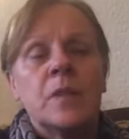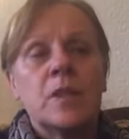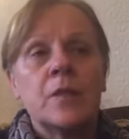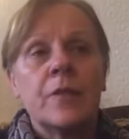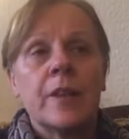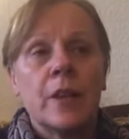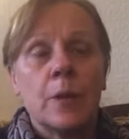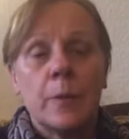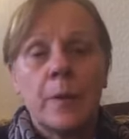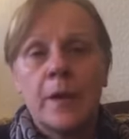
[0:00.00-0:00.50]

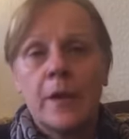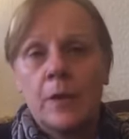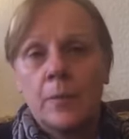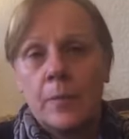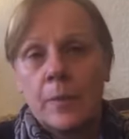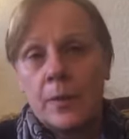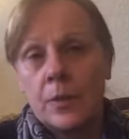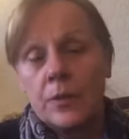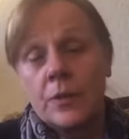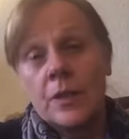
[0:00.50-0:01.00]
developing and
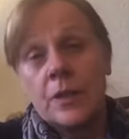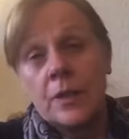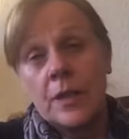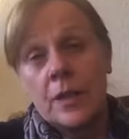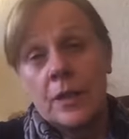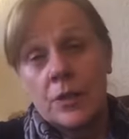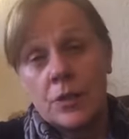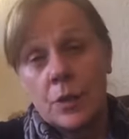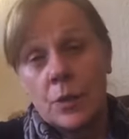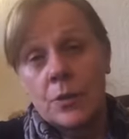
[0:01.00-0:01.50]
building
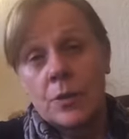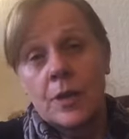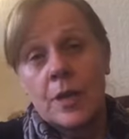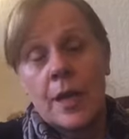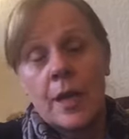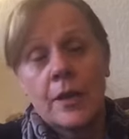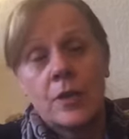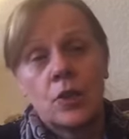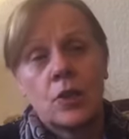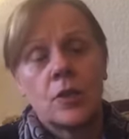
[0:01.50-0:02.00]
the
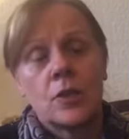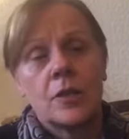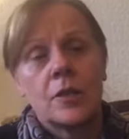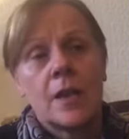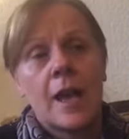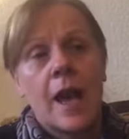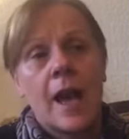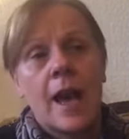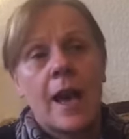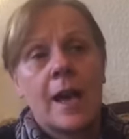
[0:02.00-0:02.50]

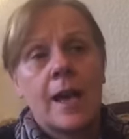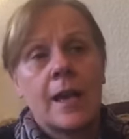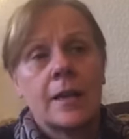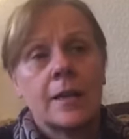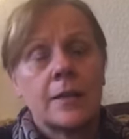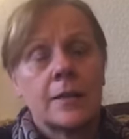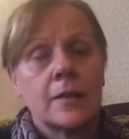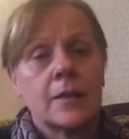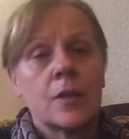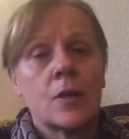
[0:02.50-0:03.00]
association,
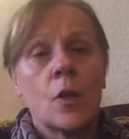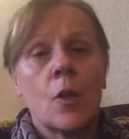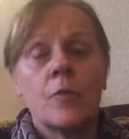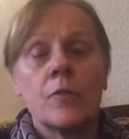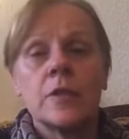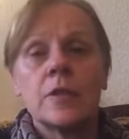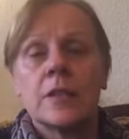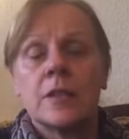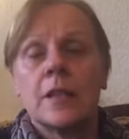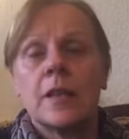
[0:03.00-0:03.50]
and
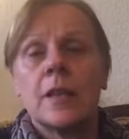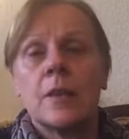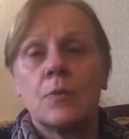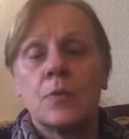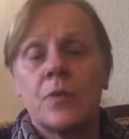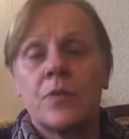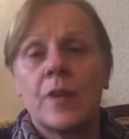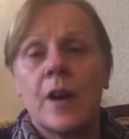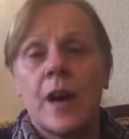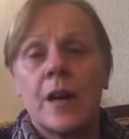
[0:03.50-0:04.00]
obviously
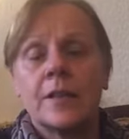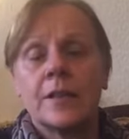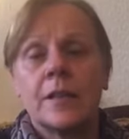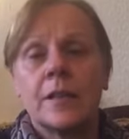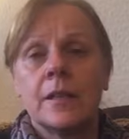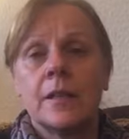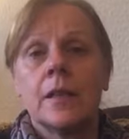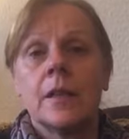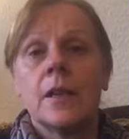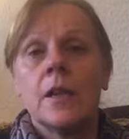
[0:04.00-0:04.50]

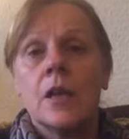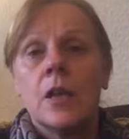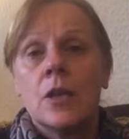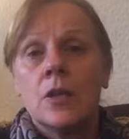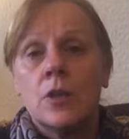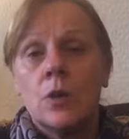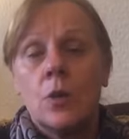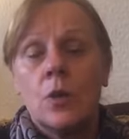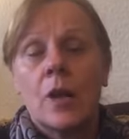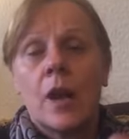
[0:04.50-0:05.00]
providing
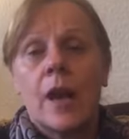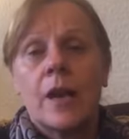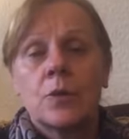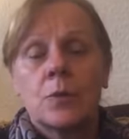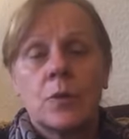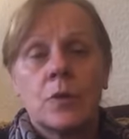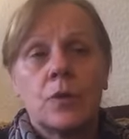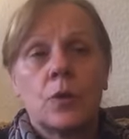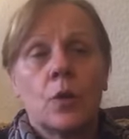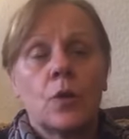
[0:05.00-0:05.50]
you guys
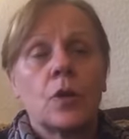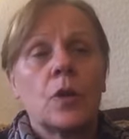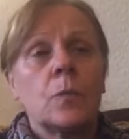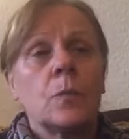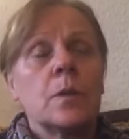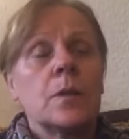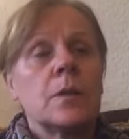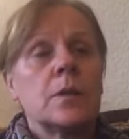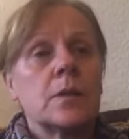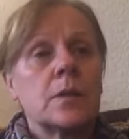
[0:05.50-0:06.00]
with
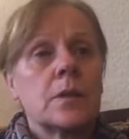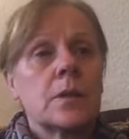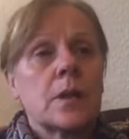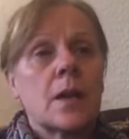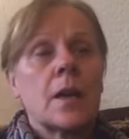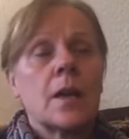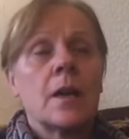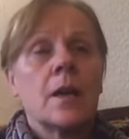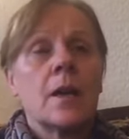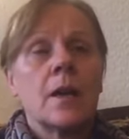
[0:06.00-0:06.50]
documents
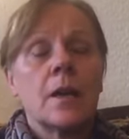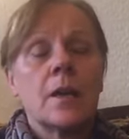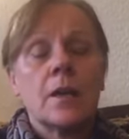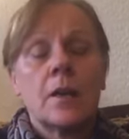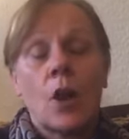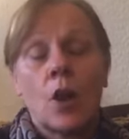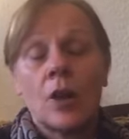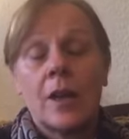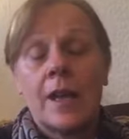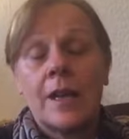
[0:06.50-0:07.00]
and
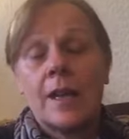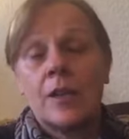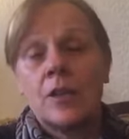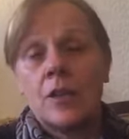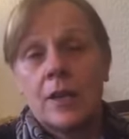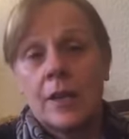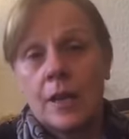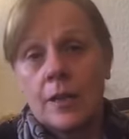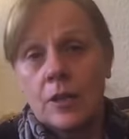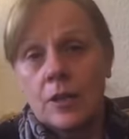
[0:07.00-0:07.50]
online
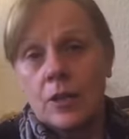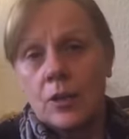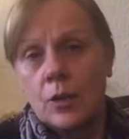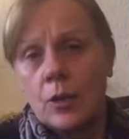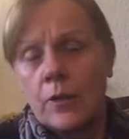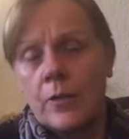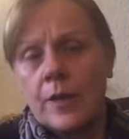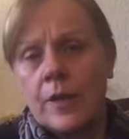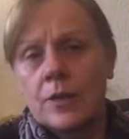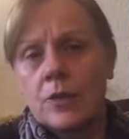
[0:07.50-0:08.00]
education,
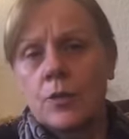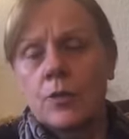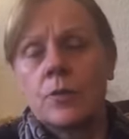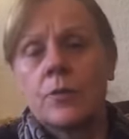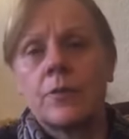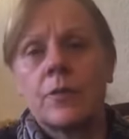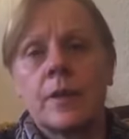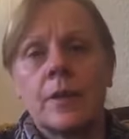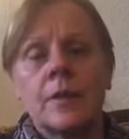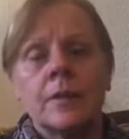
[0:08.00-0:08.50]
all of that sort
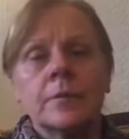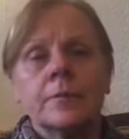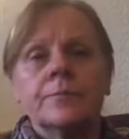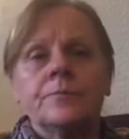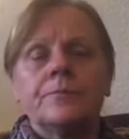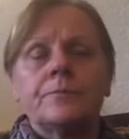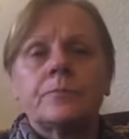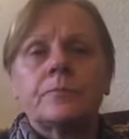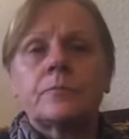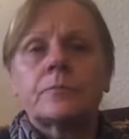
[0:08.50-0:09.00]
of thing.
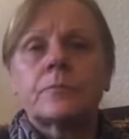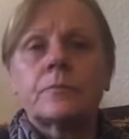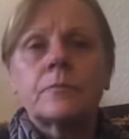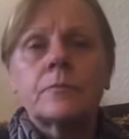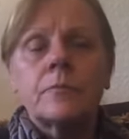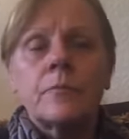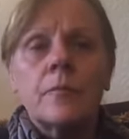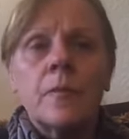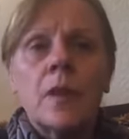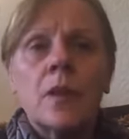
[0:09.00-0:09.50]

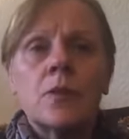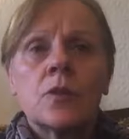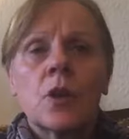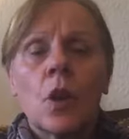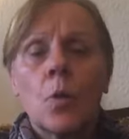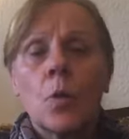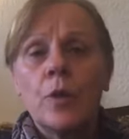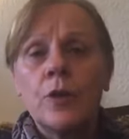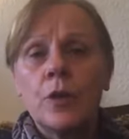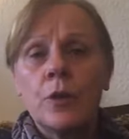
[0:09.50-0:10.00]

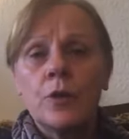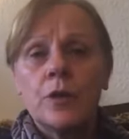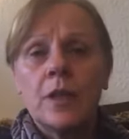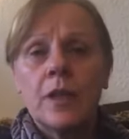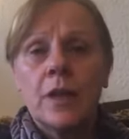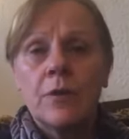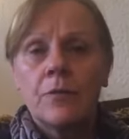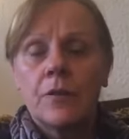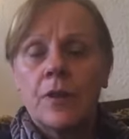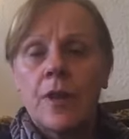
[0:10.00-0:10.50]
So we're
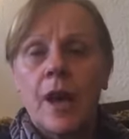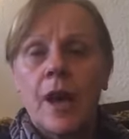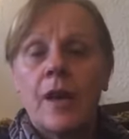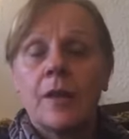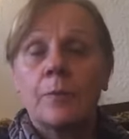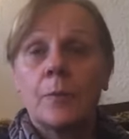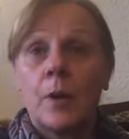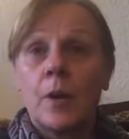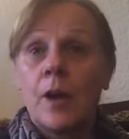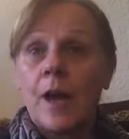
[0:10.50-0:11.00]
using it for
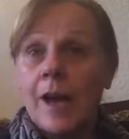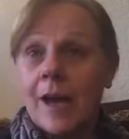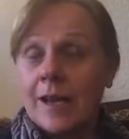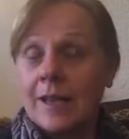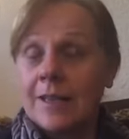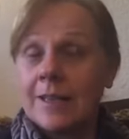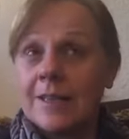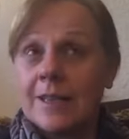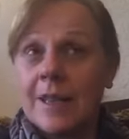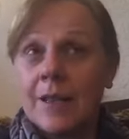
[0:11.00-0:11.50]
that, but I
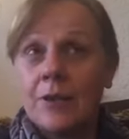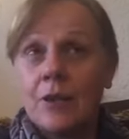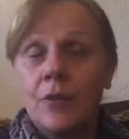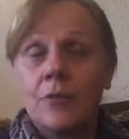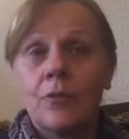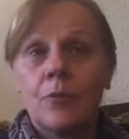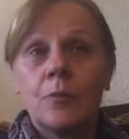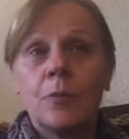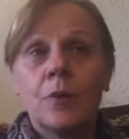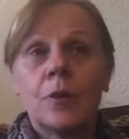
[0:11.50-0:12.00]
can tell you
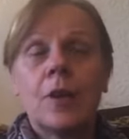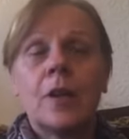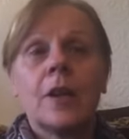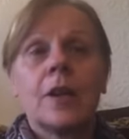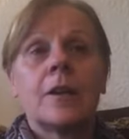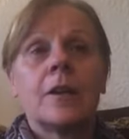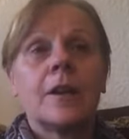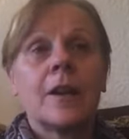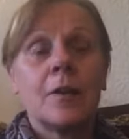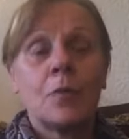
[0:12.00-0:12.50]
from looking
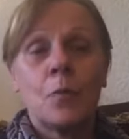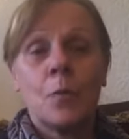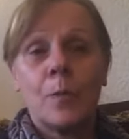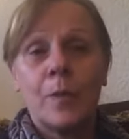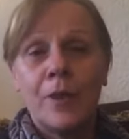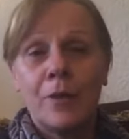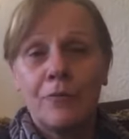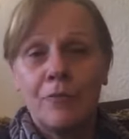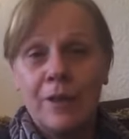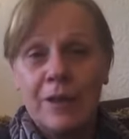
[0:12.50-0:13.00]
at it, it will
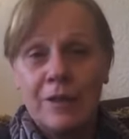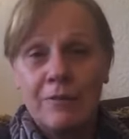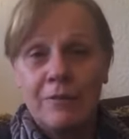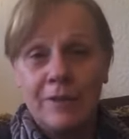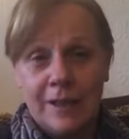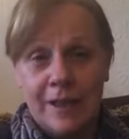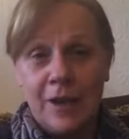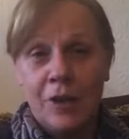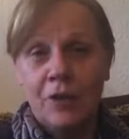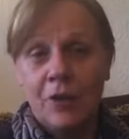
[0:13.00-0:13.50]
be a really,
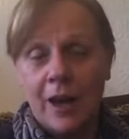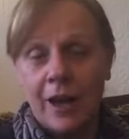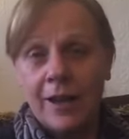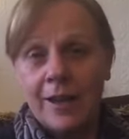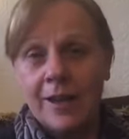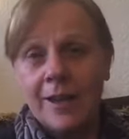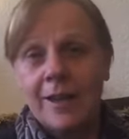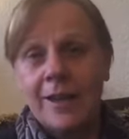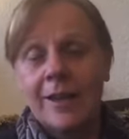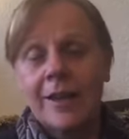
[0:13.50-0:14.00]
really
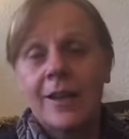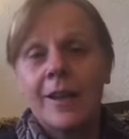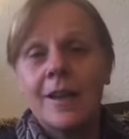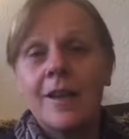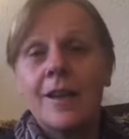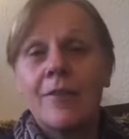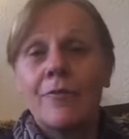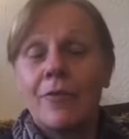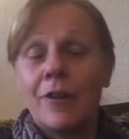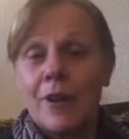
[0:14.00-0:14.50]
cracking,
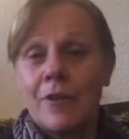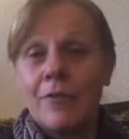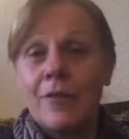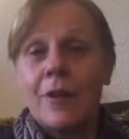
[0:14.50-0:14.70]
very,